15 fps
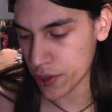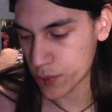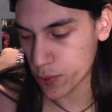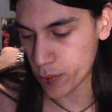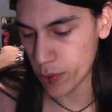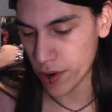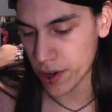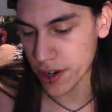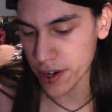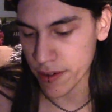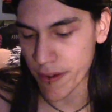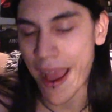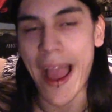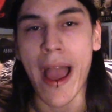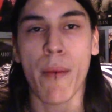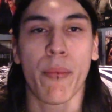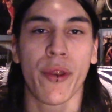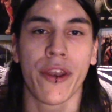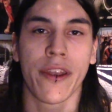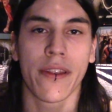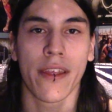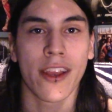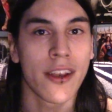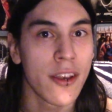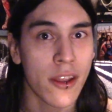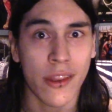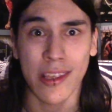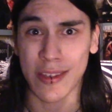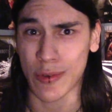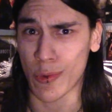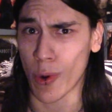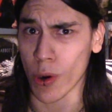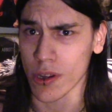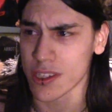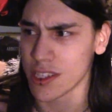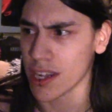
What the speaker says: this wouldn't have happened, like, none of these awards,